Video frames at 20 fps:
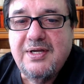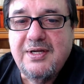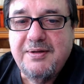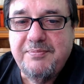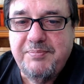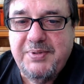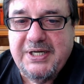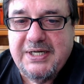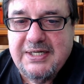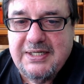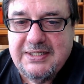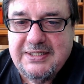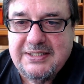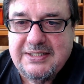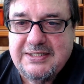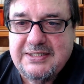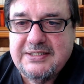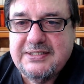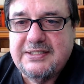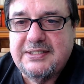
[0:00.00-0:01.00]

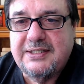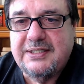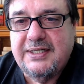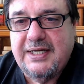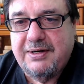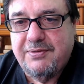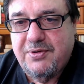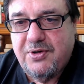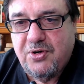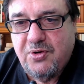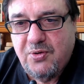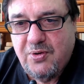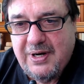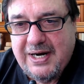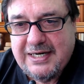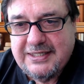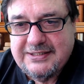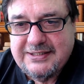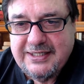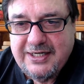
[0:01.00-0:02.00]
because they were
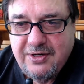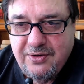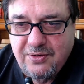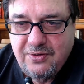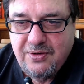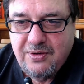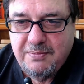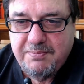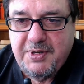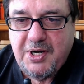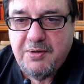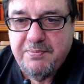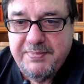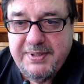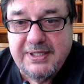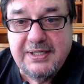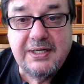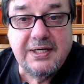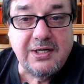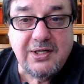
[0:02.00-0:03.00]
harassing her about
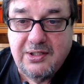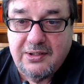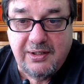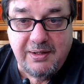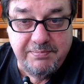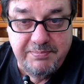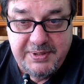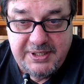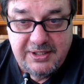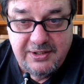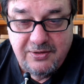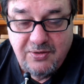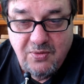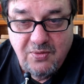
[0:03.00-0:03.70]
being a Colombian